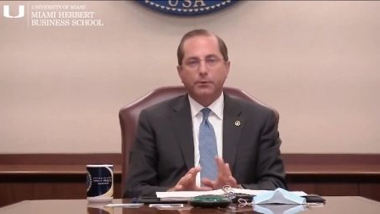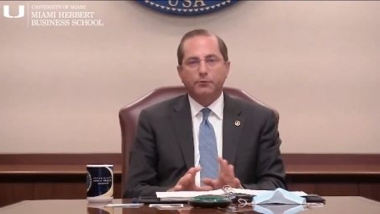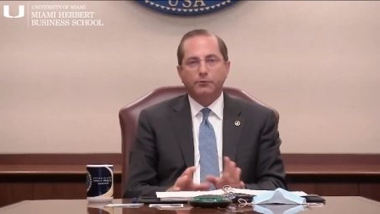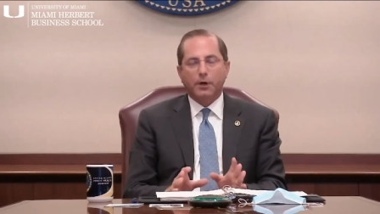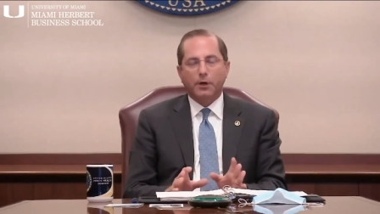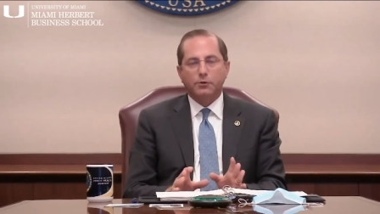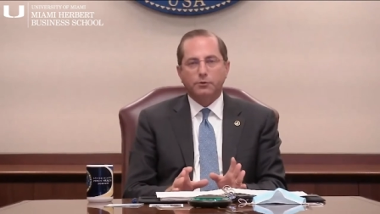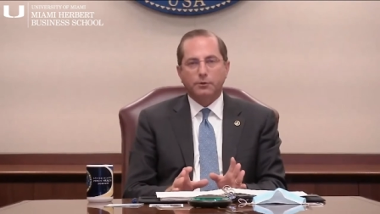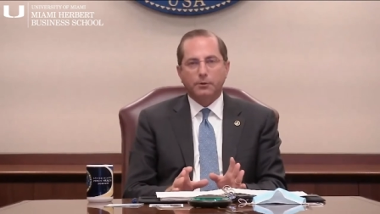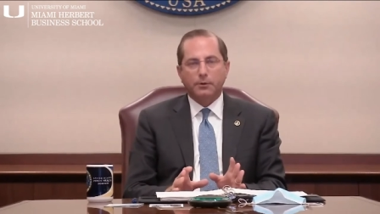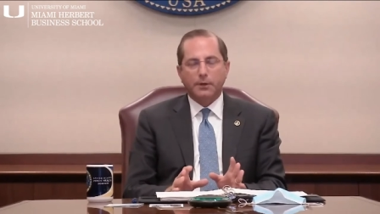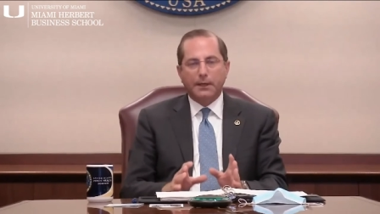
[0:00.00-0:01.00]

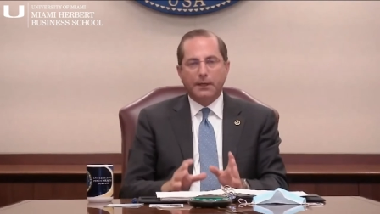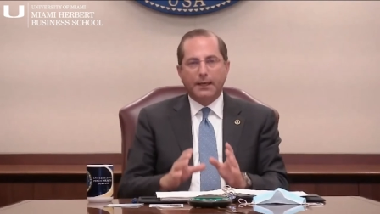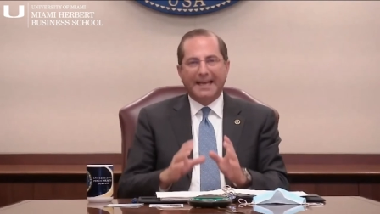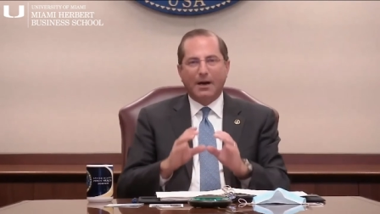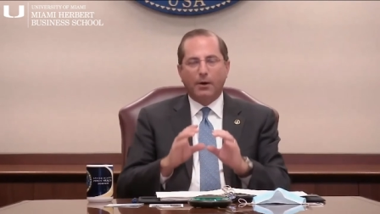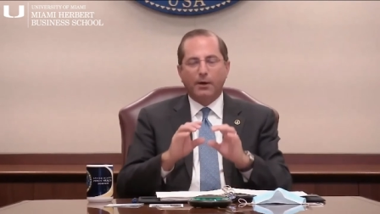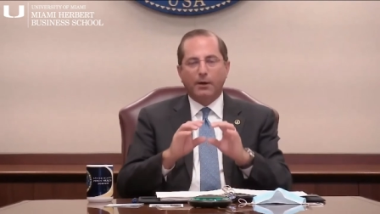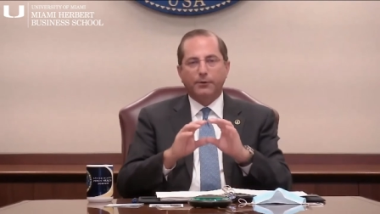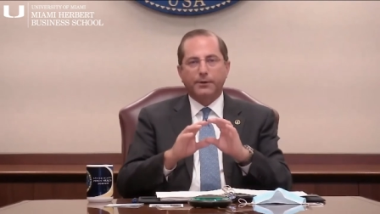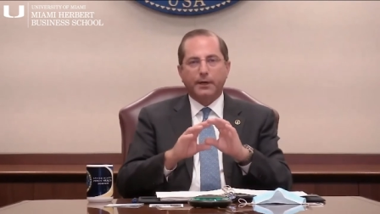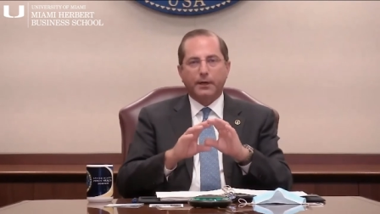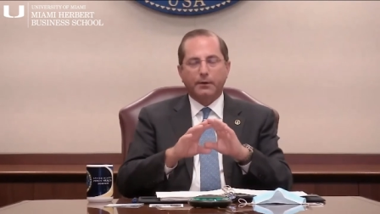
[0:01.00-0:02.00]
restructure how
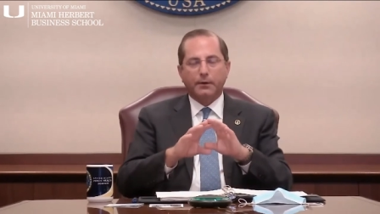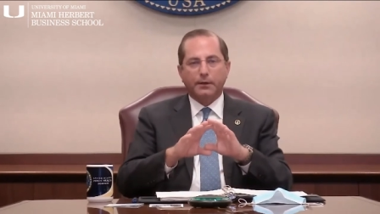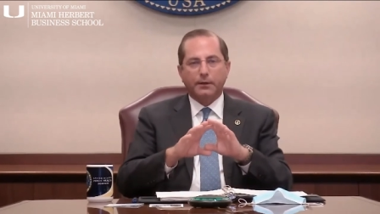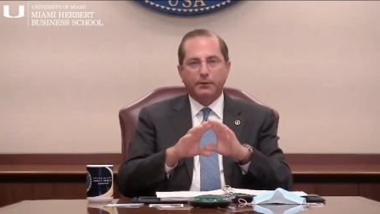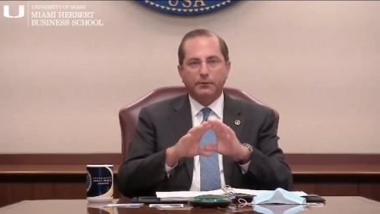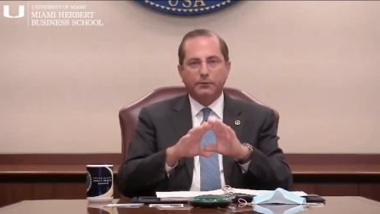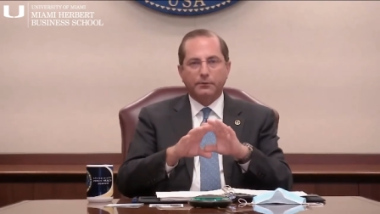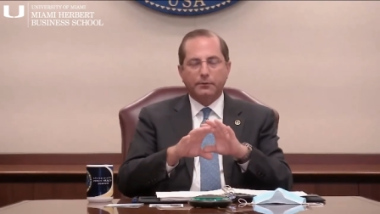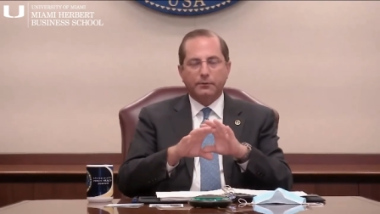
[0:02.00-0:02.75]
healthcare is